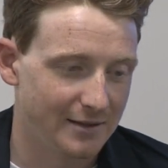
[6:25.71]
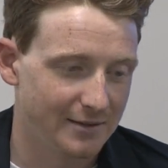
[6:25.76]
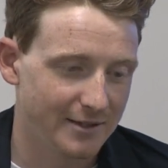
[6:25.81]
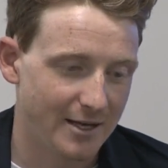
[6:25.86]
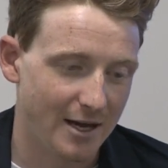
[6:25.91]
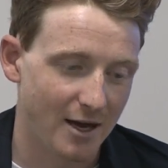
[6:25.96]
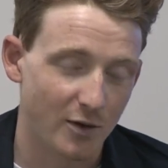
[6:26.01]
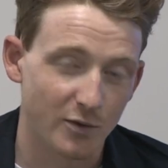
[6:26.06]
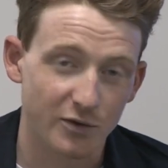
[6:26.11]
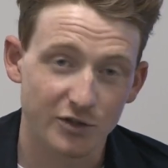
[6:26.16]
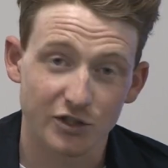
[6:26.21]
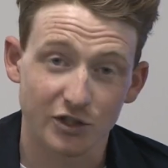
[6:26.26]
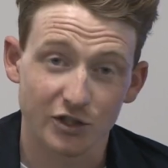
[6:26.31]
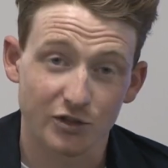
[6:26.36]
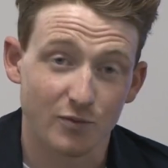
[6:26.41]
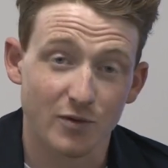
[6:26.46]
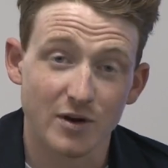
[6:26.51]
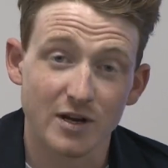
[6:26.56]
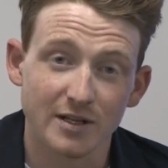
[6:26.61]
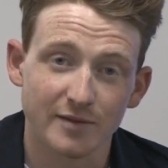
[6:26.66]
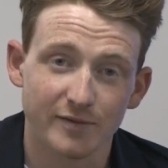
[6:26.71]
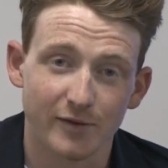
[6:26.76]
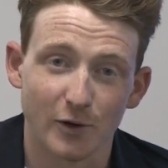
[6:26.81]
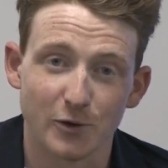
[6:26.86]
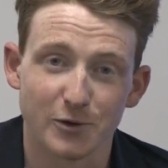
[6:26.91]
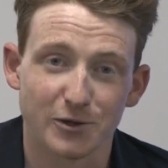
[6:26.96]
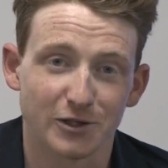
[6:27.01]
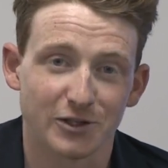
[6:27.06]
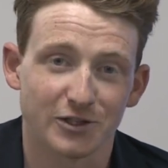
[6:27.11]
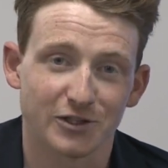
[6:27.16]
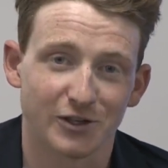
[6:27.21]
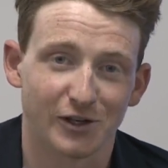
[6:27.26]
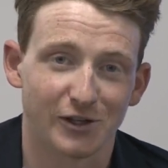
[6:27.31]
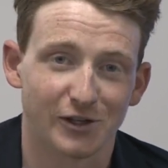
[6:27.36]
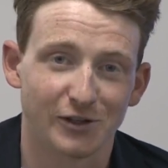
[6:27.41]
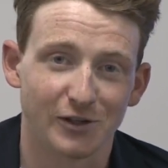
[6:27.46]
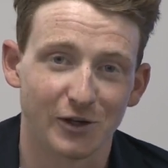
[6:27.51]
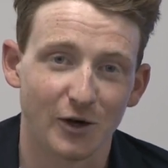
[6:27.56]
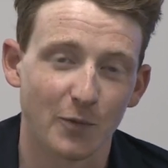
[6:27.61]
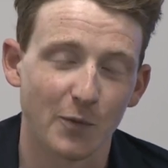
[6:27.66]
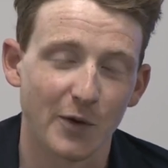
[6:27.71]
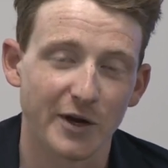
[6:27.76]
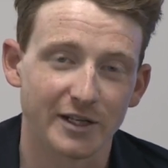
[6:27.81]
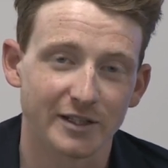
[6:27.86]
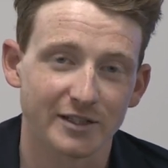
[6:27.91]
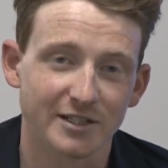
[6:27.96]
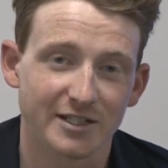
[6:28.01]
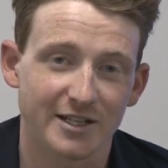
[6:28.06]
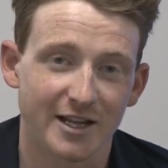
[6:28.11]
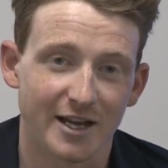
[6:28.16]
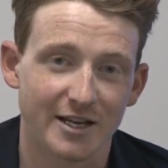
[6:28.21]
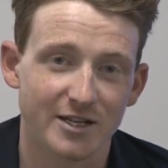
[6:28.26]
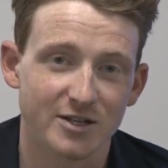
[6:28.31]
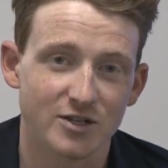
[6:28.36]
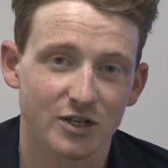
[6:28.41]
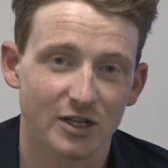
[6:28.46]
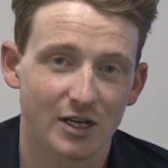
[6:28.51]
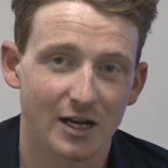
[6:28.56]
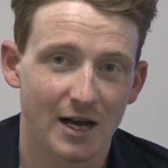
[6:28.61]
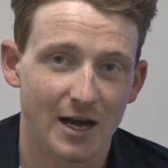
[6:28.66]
yeah, I was just really focused on, on winning the stage.